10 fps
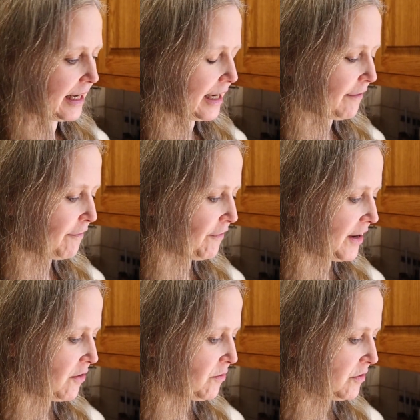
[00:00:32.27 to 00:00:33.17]
and I
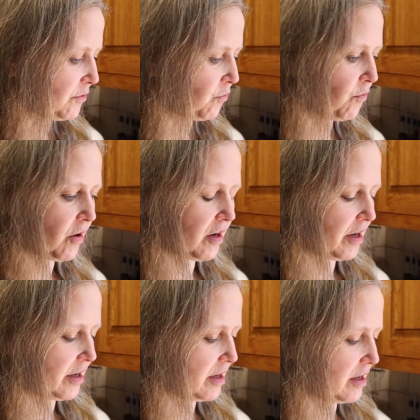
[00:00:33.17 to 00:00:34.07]
found
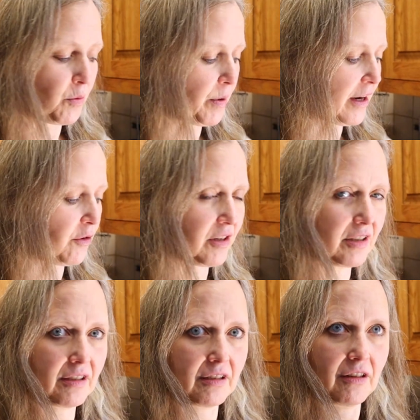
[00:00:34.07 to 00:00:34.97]
one for the pie
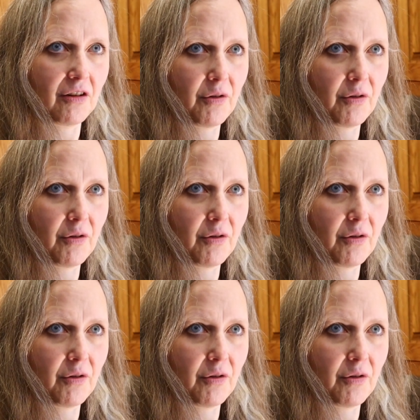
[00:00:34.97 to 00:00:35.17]
crust.